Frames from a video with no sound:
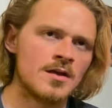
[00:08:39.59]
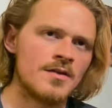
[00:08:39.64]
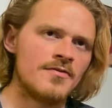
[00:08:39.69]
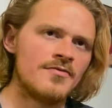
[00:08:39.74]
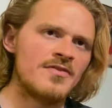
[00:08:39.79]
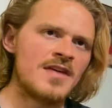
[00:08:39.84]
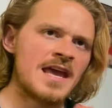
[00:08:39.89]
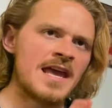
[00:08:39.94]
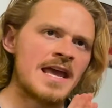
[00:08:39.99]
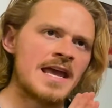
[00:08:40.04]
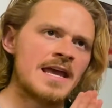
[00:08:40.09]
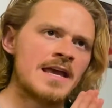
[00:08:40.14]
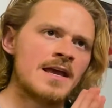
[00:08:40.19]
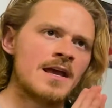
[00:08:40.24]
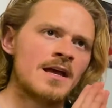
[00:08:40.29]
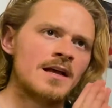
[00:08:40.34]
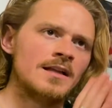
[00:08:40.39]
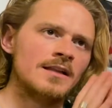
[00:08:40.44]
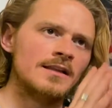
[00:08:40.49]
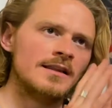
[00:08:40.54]
they
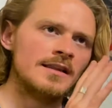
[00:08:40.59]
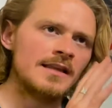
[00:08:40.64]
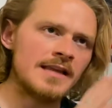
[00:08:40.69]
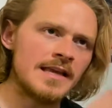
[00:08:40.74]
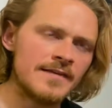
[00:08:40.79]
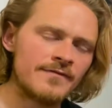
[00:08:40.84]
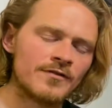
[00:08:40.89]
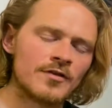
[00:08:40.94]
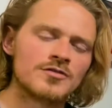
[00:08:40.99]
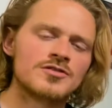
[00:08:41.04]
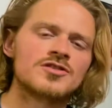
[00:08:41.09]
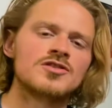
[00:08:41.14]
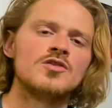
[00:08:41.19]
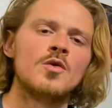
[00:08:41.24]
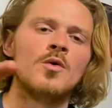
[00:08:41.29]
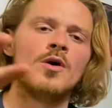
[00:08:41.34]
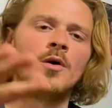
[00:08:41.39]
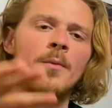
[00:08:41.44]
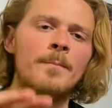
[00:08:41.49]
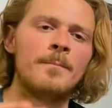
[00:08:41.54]
leave their
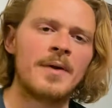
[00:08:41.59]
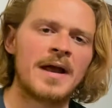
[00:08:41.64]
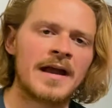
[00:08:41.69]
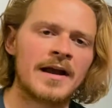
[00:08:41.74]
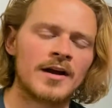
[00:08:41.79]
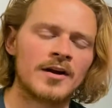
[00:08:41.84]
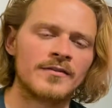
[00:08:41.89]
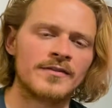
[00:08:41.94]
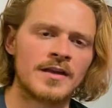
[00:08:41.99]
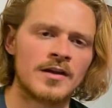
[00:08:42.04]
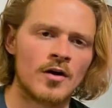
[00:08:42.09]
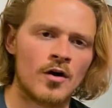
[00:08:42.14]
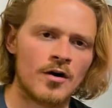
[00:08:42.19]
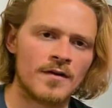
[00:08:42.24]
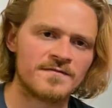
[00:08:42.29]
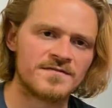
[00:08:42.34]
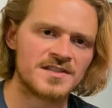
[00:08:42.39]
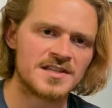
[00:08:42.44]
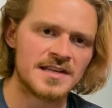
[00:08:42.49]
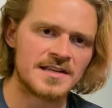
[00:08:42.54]
soil bare in the
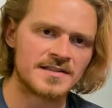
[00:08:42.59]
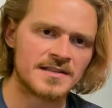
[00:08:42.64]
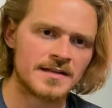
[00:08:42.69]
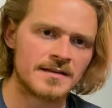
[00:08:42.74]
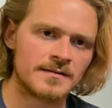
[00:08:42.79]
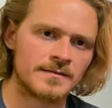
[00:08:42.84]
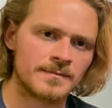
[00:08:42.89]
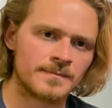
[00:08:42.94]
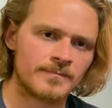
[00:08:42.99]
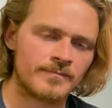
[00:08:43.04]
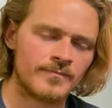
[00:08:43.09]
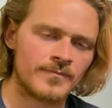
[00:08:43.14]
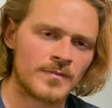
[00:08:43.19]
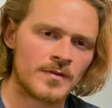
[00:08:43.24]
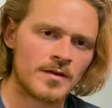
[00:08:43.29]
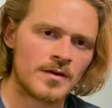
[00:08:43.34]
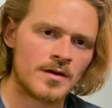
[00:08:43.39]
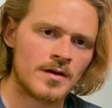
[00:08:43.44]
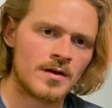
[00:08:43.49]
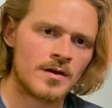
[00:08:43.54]
off-season.
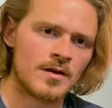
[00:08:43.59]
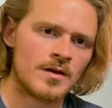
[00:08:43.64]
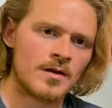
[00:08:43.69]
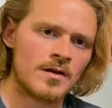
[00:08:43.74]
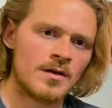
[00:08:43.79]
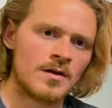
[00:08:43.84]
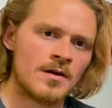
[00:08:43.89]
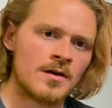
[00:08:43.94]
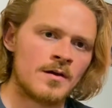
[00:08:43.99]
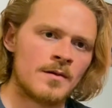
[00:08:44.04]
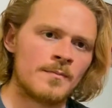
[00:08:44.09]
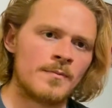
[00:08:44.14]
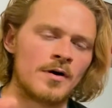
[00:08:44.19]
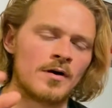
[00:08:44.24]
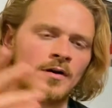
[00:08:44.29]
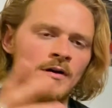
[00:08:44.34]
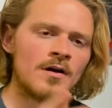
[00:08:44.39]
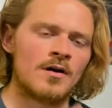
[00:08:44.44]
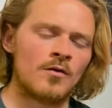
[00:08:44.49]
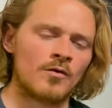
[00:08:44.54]

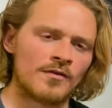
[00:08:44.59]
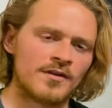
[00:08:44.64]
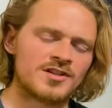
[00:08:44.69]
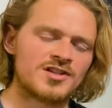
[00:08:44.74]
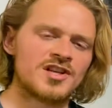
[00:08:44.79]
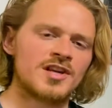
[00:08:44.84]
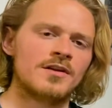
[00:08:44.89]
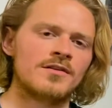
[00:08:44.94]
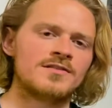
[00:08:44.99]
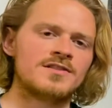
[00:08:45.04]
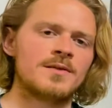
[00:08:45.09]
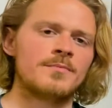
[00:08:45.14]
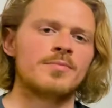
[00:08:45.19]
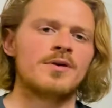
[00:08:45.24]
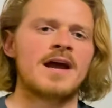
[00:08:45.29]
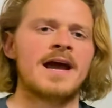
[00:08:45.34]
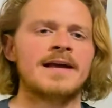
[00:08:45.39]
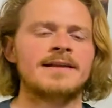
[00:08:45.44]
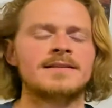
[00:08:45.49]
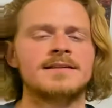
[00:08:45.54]
But a regenerative
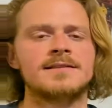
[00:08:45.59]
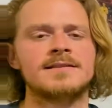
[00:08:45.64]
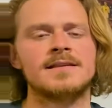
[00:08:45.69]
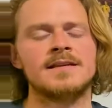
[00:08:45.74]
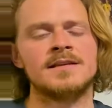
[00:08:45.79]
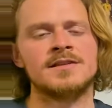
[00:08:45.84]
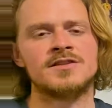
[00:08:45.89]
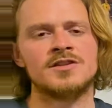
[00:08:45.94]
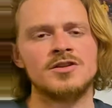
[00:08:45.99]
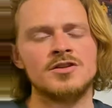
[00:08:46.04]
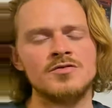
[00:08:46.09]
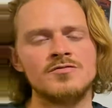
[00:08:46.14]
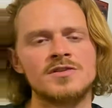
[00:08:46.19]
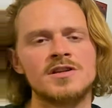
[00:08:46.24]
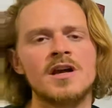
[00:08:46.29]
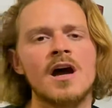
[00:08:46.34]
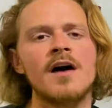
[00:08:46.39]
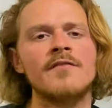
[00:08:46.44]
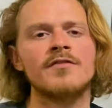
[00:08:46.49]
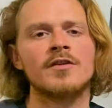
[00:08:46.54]
practice is to use
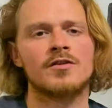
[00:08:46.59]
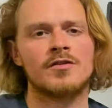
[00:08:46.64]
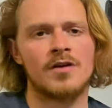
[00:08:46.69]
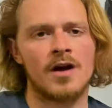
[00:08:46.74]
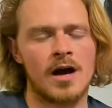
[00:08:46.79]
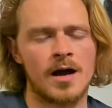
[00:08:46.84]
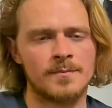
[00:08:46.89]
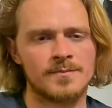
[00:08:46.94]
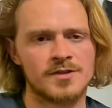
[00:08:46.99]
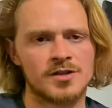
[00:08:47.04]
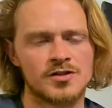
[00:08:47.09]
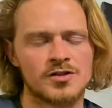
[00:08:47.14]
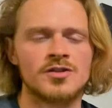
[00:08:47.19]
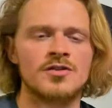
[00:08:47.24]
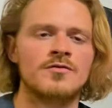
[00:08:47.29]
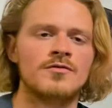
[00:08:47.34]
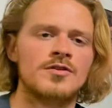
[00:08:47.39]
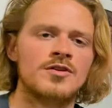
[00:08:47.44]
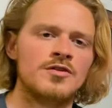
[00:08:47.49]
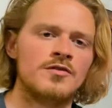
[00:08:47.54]
cover crops. So
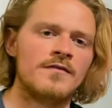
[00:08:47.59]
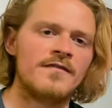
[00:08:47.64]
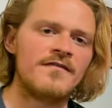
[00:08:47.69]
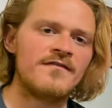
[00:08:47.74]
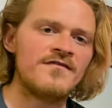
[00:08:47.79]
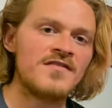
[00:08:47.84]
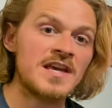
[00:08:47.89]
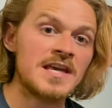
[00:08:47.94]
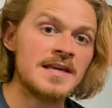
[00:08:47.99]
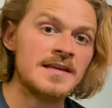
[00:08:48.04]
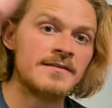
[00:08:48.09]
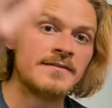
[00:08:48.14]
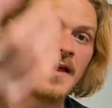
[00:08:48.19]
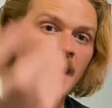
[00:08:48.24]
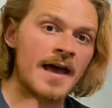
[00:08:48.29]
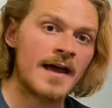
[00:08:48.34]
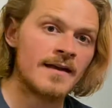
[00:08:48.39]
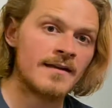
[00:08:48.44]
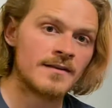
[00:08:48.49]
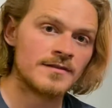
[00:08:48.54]
you feed
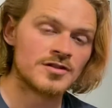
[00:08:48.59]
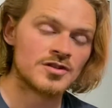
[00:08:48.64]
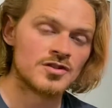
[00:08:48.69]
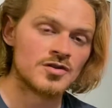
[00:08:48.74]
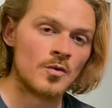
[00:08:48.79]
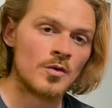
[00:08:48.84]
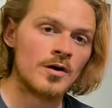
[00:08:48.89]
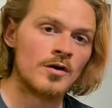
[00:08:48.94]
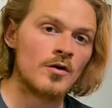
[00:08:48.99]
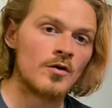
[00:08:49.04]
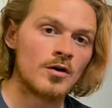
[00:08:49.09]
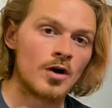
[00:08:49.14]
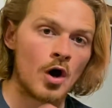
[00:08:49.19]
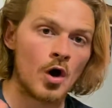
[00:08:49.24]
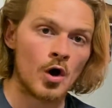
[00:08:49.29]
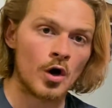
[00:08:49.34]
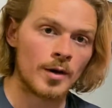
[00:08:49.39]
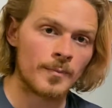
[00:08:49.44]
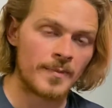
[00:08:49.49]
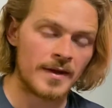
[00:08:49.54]
that soil
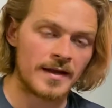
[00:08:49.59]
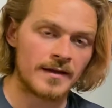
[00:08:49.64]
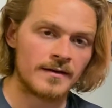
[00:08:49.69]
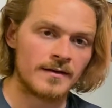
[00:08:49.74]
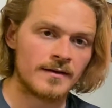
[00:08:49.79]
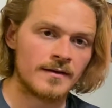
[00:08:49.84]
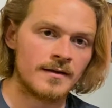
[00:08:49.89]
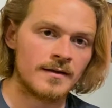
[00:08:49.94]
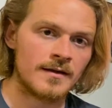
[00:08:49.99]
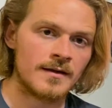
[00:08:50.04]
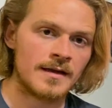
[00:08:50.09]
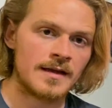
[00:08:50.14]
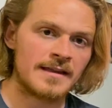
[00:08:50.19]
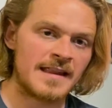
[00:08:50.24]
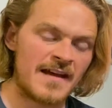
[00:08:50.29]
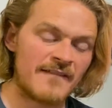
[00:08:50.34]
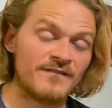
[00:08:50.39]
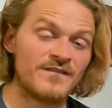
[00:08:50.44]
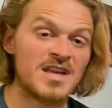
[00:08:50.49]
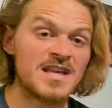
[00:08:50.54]
carbon, and
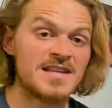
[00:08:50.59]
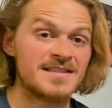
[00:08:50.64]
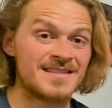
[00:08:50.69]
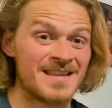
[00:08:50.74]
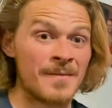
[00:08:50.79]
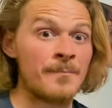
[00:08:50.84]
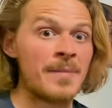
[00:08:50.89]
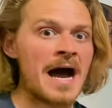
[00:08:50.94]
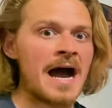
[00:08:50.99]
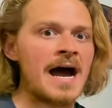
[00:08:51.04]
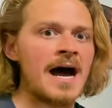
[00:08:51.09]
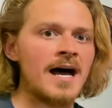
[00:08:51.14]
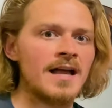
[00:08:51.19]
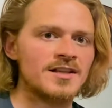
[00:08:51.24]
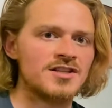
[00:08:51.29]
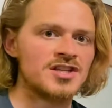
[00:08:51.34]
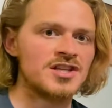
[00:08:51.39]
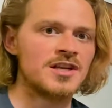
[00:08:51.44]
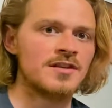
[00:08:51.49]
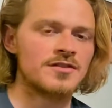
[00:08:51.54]
that feeds the
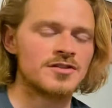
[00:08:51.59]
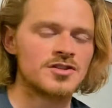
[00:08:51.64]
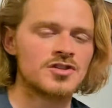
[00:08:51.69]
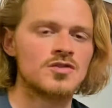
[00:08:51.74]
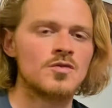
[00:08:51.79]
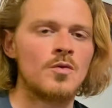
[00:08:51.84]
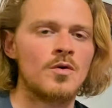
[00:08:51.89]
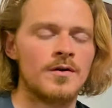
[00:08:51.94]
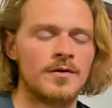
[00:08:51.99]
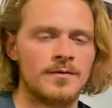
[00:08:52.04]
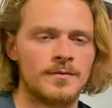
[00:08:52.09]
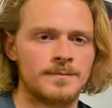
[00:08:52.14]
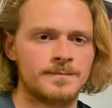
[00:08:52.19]
biology in the soil.